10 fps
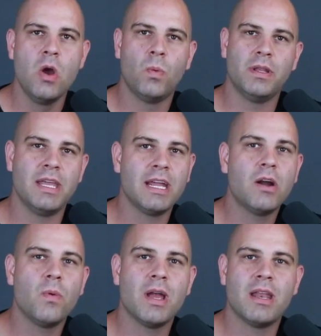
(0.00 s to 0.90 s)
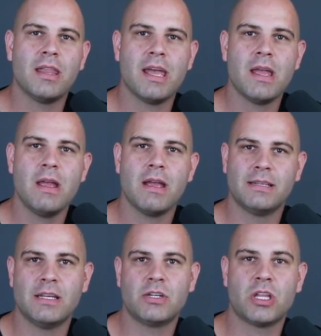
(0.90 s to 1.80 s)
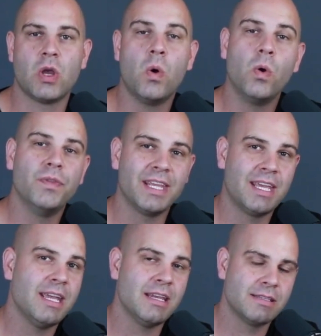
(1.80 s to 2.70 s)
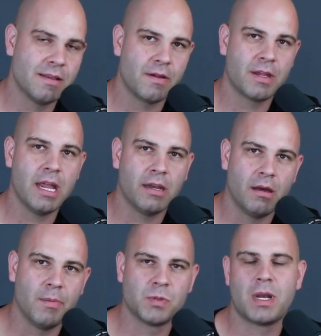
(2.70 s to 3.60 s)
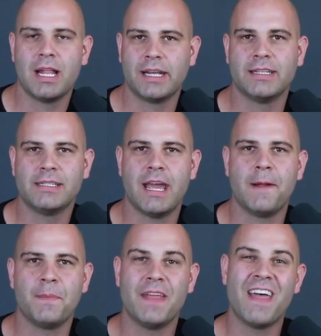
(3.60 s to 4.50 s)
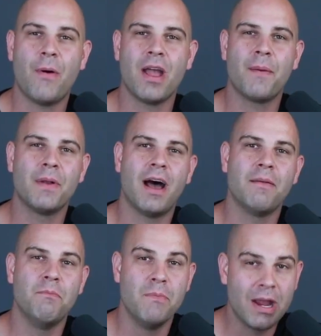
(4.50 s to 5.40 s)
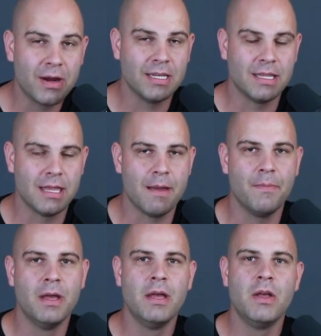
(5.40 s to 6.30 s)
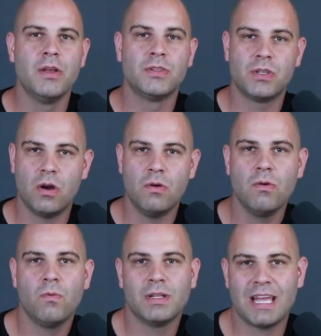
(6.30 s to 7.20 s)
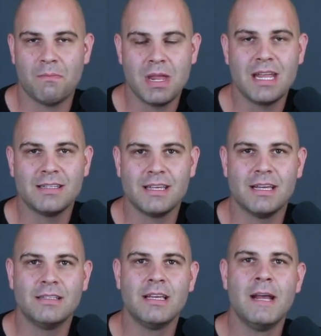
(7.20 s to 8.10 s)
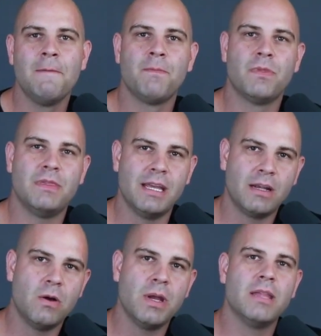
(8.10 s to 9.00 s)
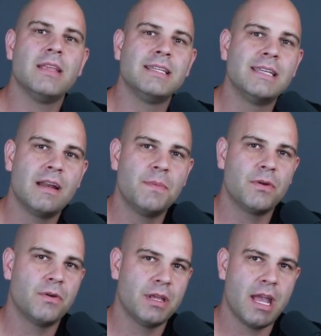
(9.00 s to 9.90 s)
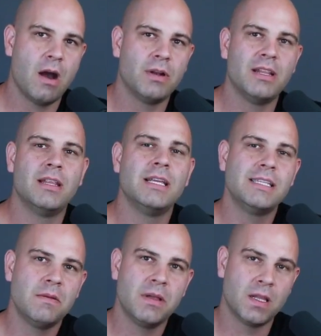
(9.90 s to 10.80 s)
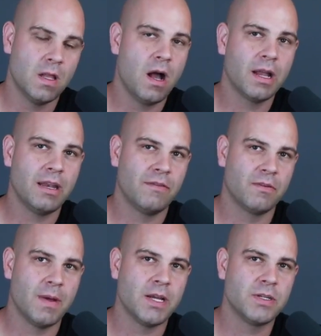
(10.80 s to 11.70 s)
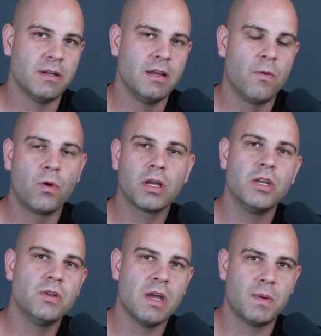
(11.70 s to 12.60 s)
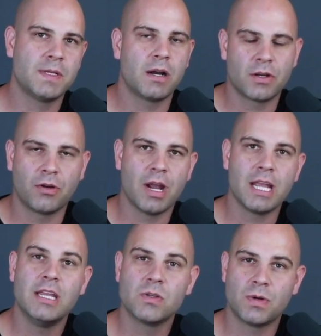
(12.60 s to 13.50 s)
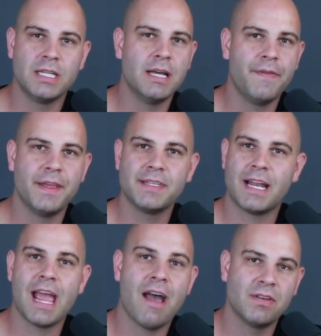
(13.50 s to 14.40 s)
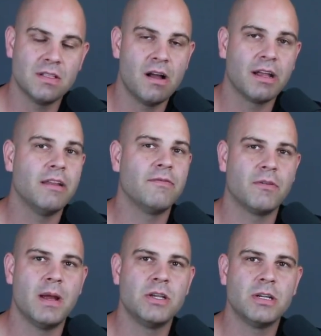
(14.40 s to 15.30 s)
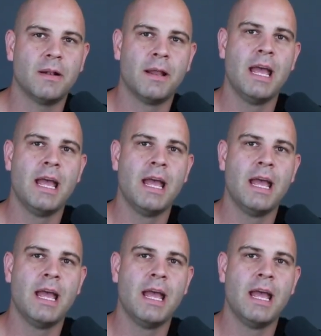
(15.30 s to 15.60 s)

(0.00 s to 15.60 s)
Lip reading: when they go in, they essentially hold the keys to their kingdom, is what I like to say. And that way I'm not married to them. So what that means is they go in, they set up their own account, and then they send me the login information. And we're going to do that with Dr. Greg. He's already done this and I have his login information.